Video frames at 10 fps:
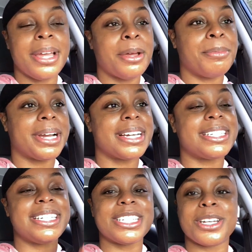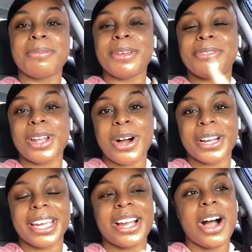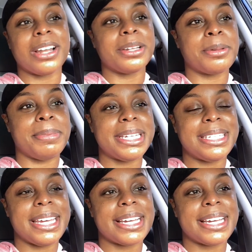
because she's going to be vlogging all of the B T